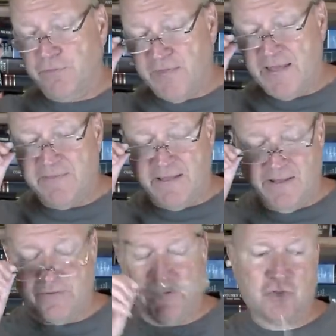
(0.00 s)
thing
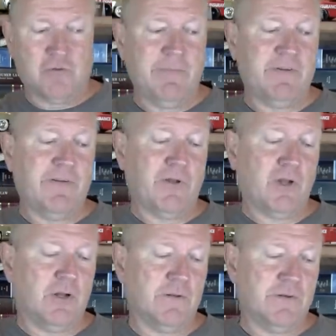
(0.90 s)
that is extremely
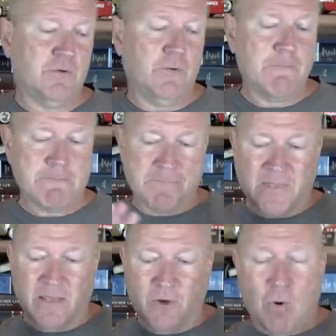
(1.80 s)
difficult to
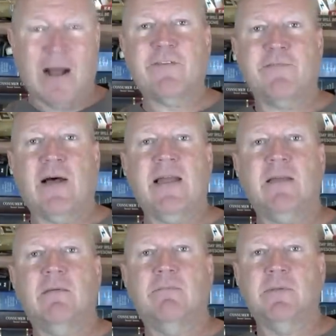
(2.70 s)
quantify,
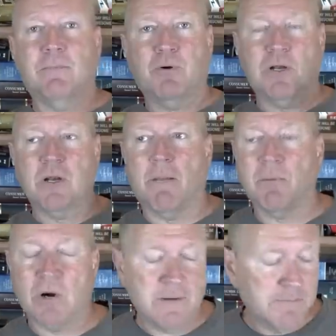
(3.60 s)
you know, put a
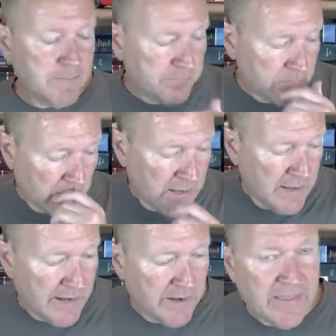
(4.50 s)
number on.
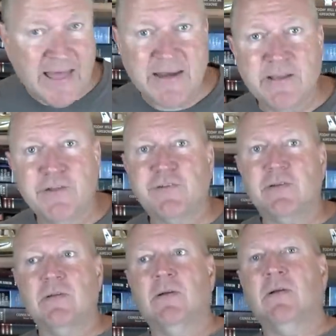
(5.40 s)
And that
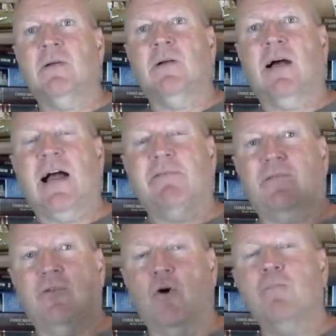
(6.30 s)
is, I've
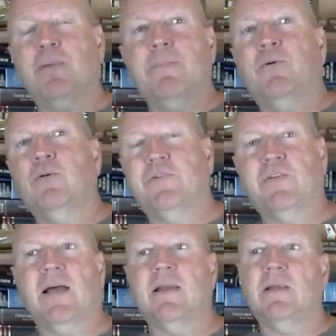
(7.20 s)
known people who've
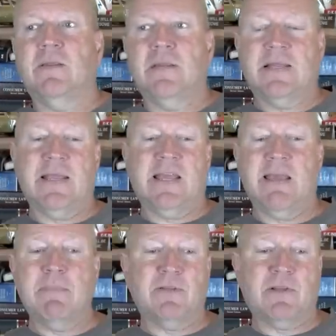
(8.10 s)
said that they
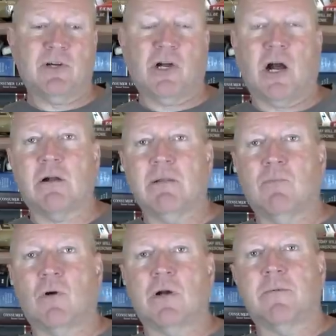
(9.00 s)
came out to their car in the
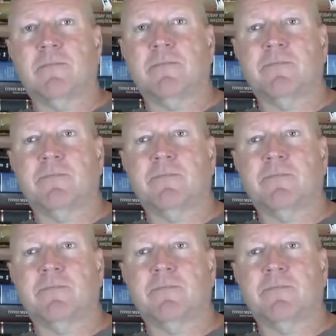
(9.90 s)
morning